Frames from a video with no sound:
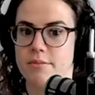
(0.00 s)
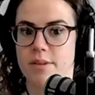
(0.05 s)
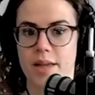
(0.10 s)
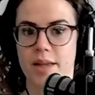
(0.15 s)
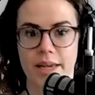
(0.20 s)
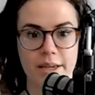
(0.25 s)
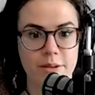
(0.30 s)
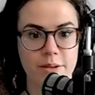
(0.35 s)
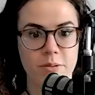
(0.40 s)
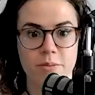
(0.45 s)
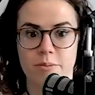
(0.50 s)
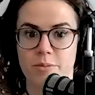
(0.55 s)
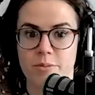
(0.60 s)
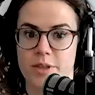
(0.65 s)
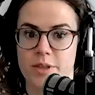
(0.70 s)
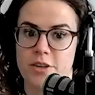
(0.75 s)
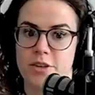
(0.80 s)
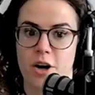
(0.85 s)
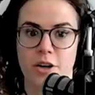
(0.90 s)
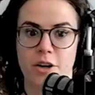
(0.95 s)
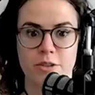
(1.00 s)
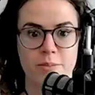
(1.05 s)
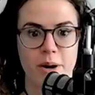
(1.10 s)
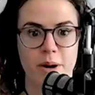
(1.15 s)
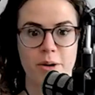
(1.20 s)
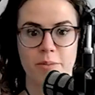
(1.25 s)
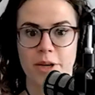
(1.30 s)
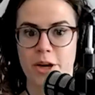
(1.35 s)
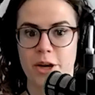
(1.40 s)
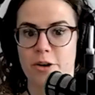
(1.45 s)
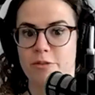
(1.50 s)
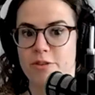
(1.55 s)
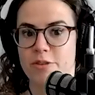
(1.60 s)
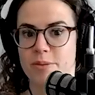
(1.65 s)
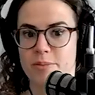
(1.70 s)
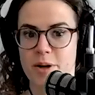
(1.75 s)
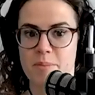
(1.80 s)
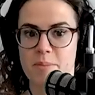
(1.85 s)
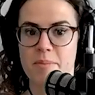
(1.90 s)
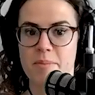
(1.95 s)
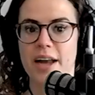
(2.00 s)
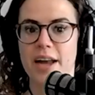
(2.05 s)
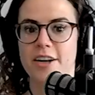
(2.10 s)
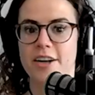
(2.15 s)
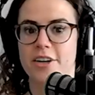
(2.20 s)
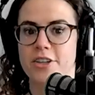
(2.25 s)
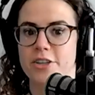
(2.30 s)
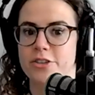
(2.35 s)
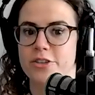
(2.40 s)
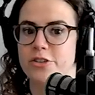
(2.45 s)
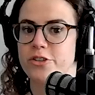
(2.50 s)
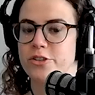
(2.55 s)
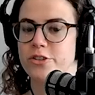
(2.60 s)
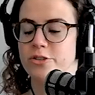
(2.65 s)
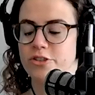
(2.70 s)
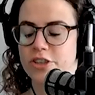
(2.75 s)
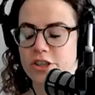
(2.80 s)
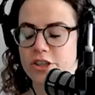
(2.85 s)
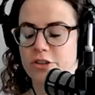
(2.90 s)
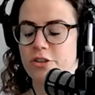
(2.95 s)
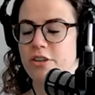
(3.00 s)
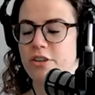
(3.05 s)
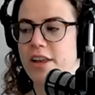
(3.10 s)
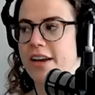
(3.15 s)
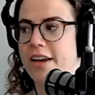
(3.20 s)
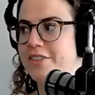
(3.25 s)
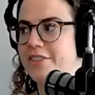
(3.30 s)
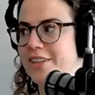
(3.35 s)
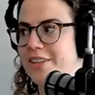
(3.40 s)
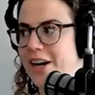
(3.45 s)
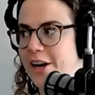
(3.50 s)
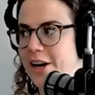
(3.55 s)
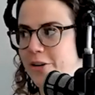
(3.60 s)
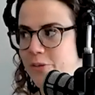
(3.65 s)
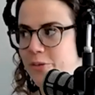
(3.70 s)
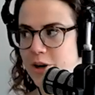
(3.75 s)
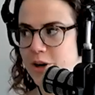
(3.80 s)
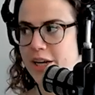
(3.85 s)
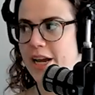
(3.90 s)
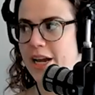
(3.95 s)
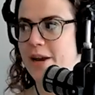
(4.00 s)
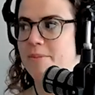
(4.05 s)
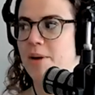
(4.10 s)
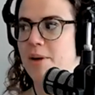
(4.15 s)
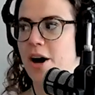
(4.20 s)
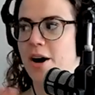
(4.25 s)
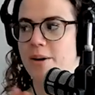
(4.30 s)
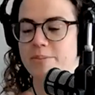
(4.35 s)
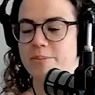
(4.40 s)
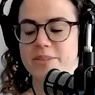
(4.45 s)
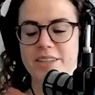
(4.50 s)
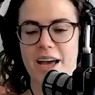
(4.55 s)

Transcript: Like we talked about, we go from competitors to general lifestyle, working moms,